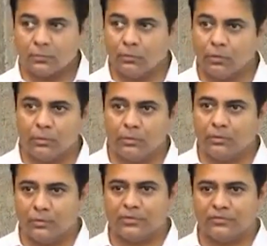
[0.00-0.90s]
What do you
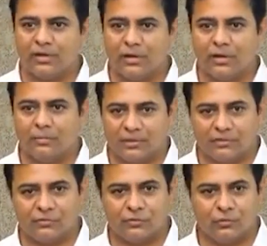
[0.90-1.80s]
mean? No, it's a fire alarm. I
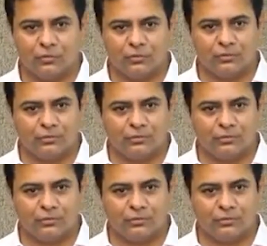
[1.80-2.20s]
think we should go.